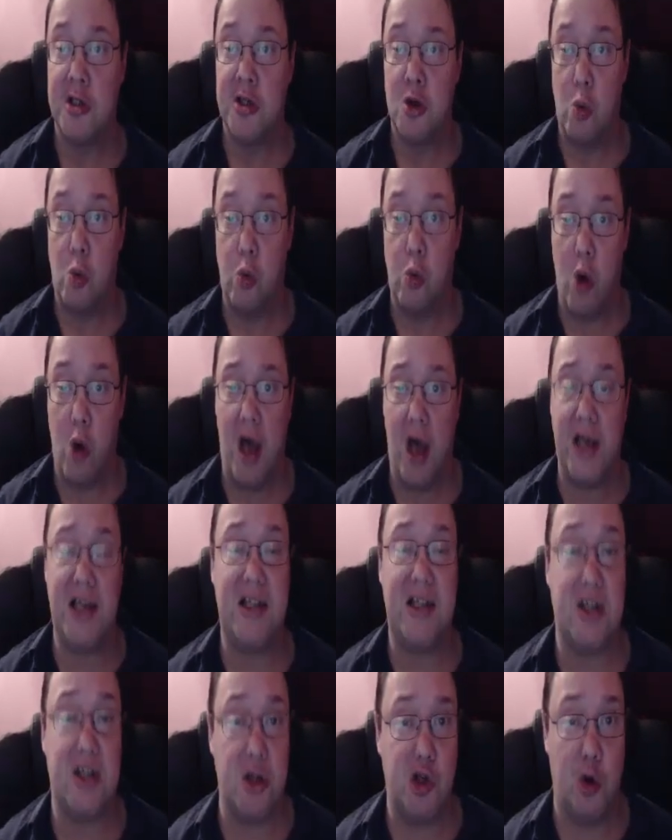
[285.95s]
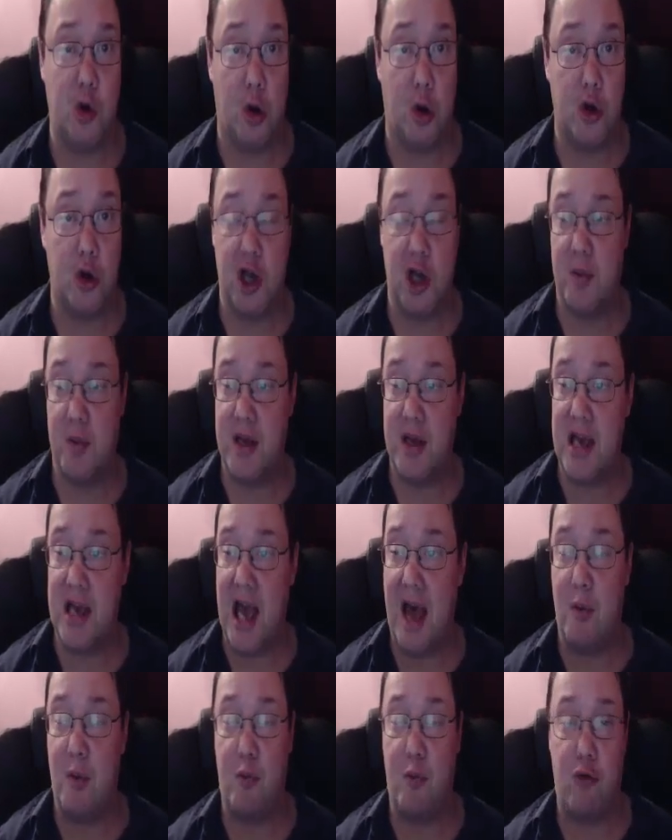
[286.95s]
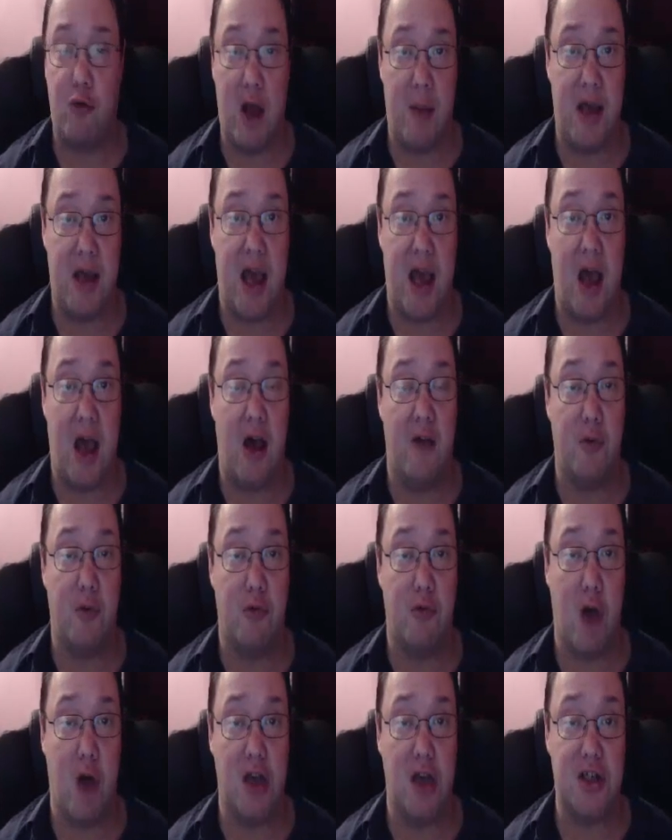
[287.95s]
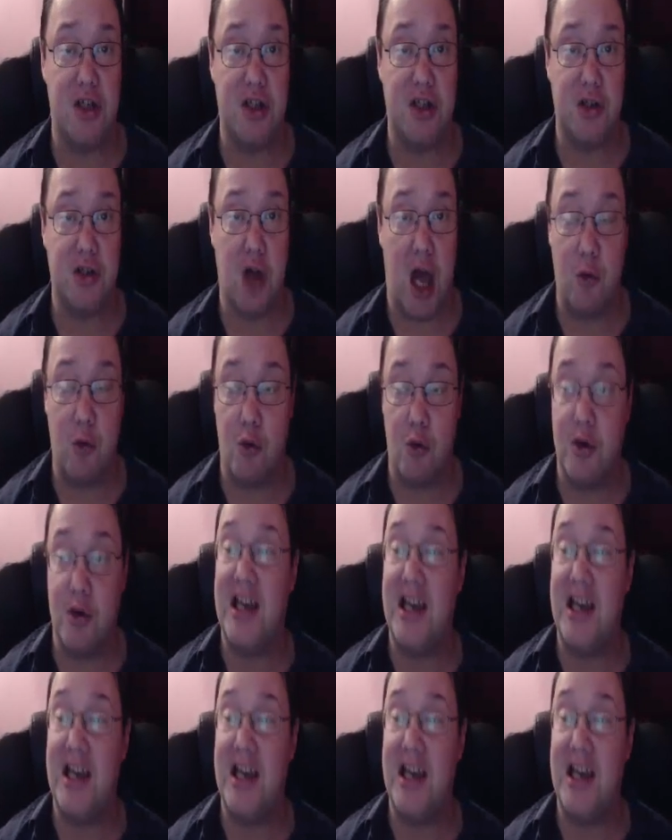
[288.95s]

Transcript: Why isn't George going to be at the premiere of The Rise of Skywalker?